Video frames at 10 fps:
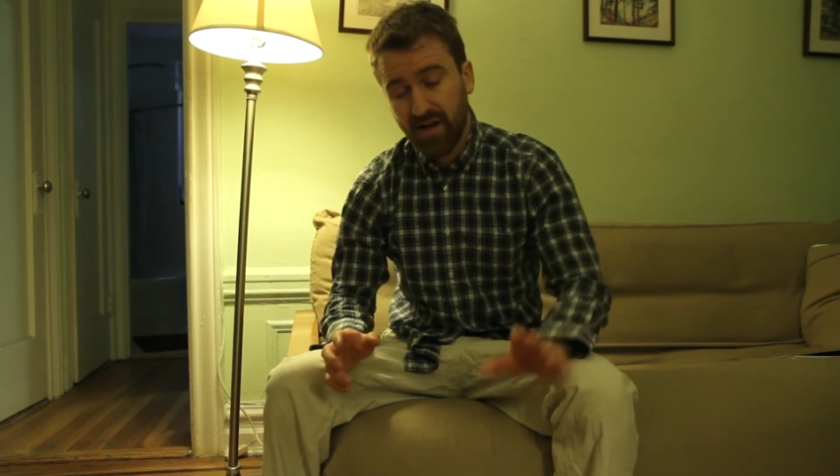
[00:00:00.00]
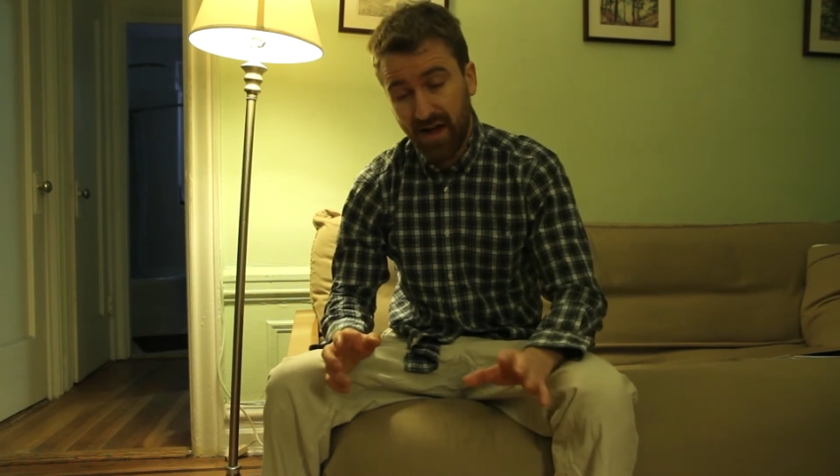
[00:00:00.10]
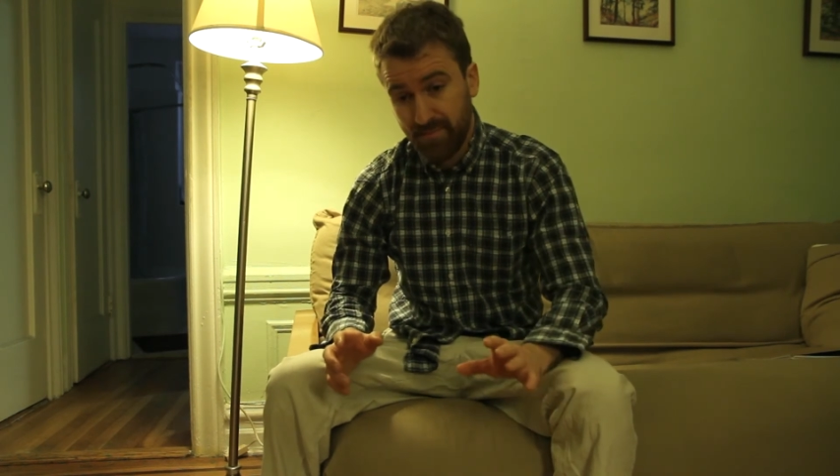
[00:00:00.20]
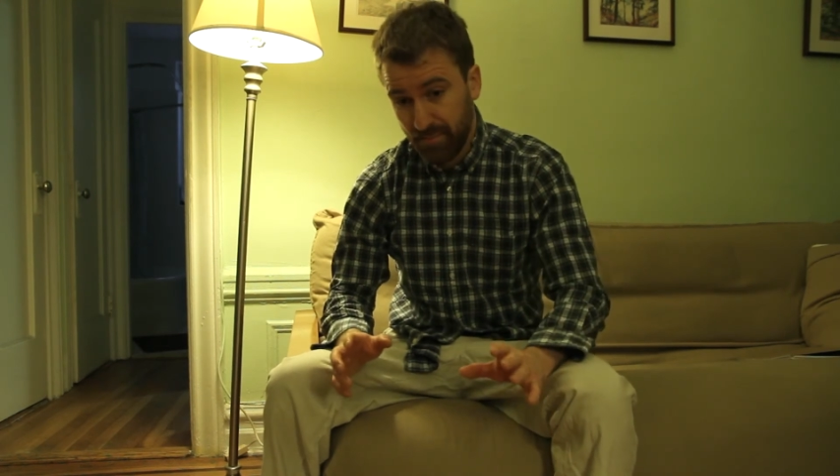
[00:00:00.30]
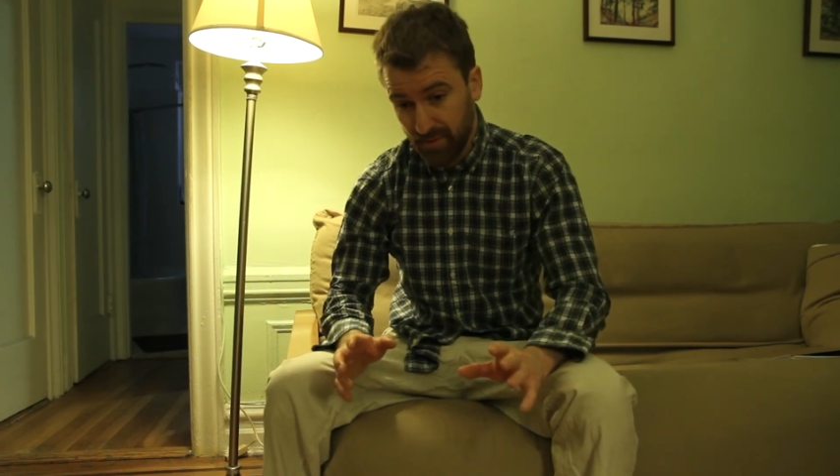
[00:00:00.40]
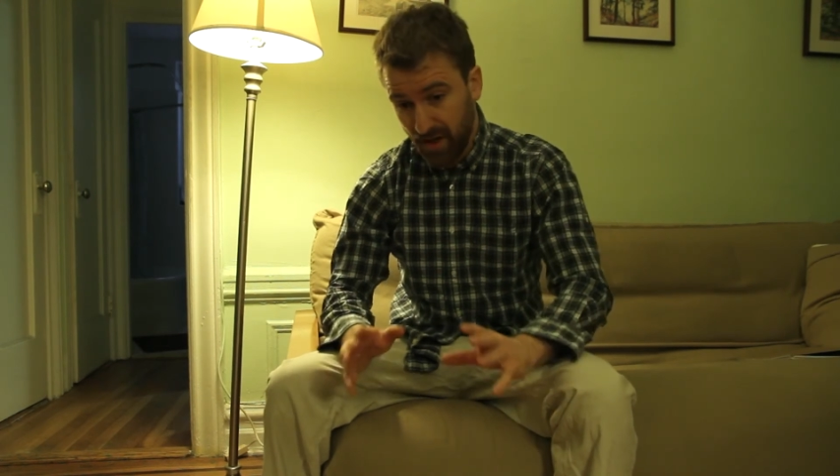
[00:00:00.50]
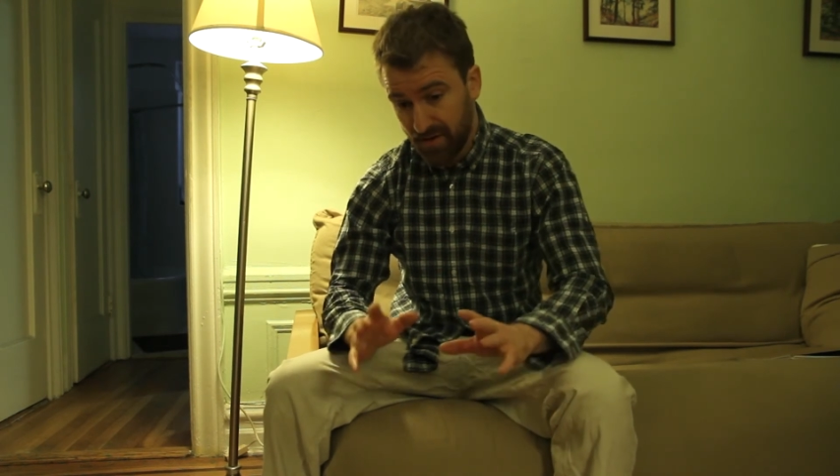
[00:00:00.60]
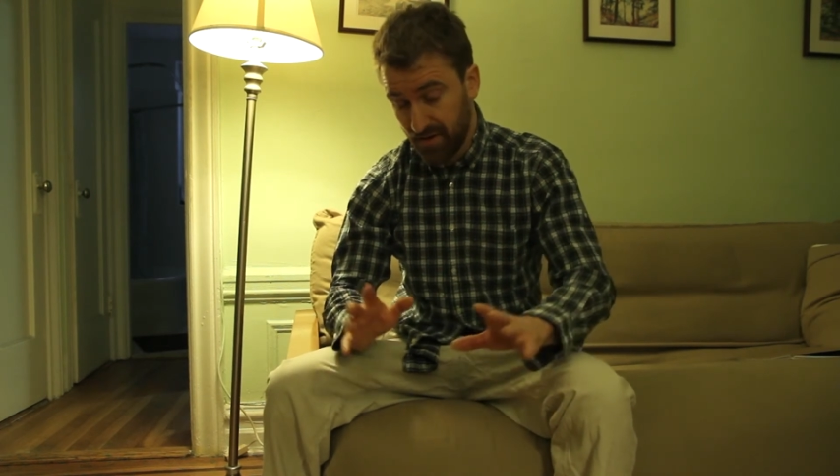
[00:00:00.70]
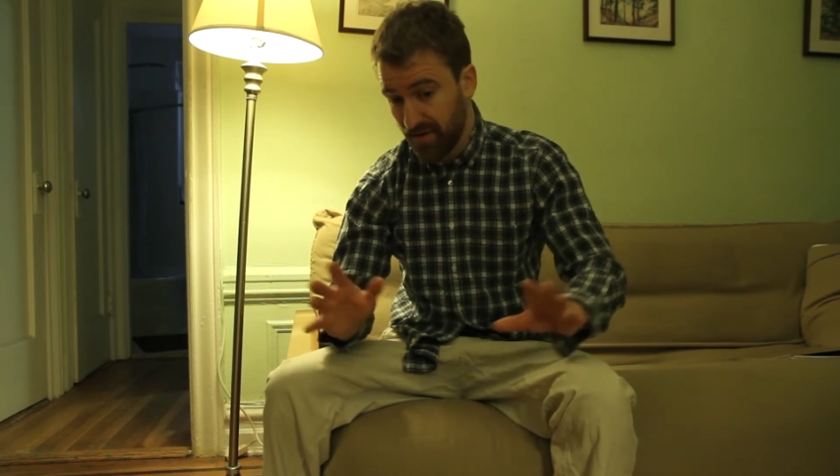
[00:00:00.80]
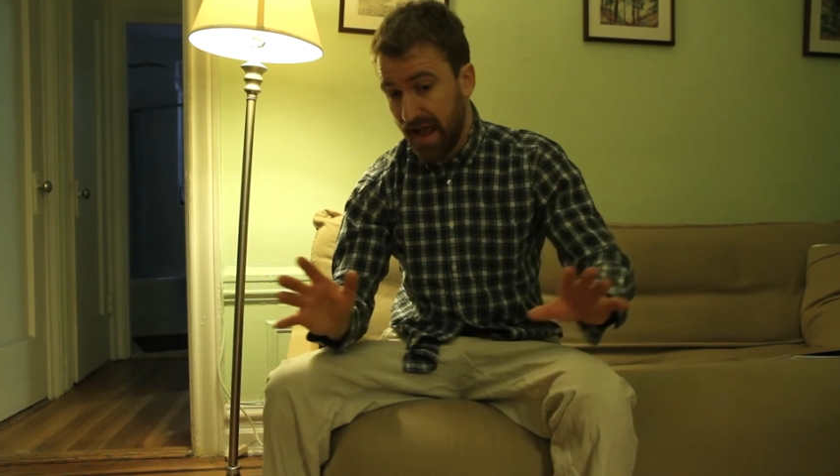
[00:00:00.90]
I
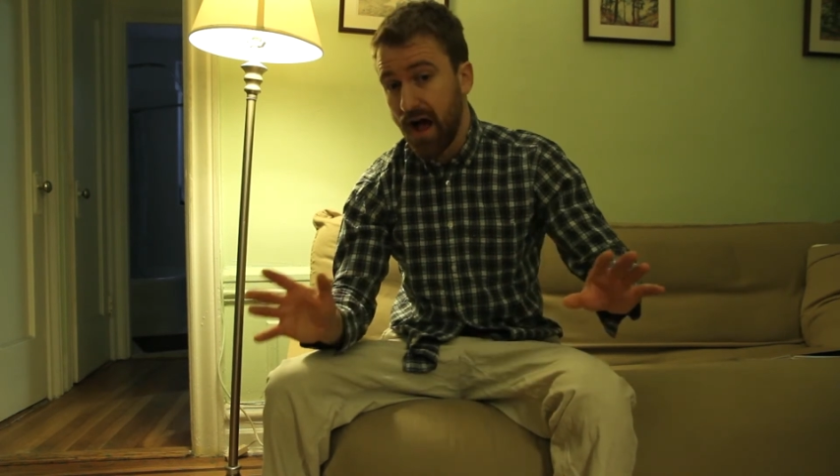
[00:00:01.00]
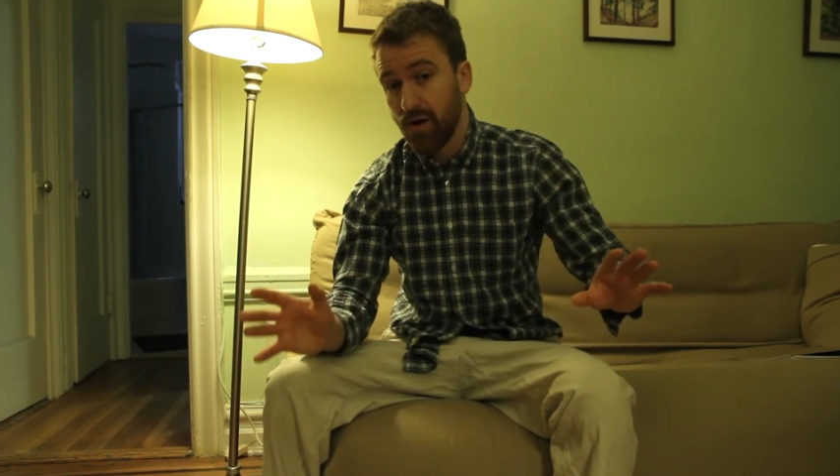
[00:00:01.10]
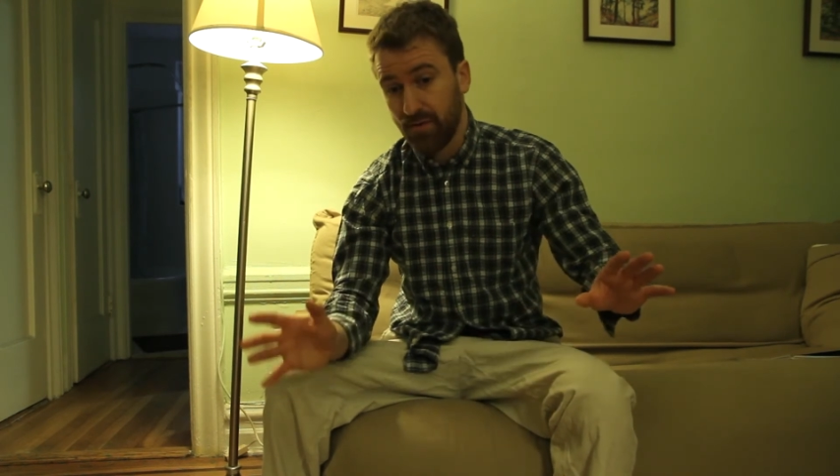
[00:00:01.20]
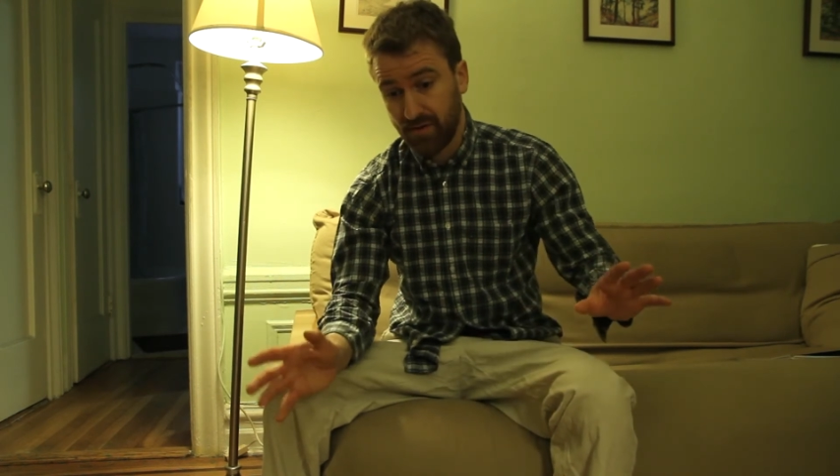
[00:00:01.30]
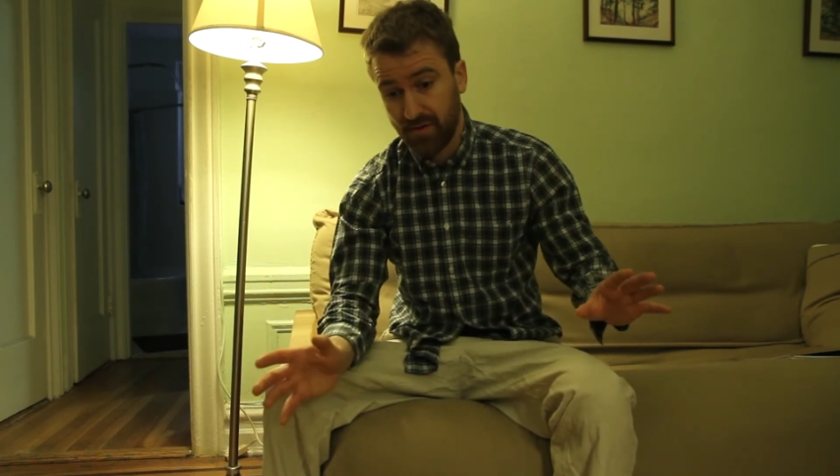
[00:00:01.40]
blundered out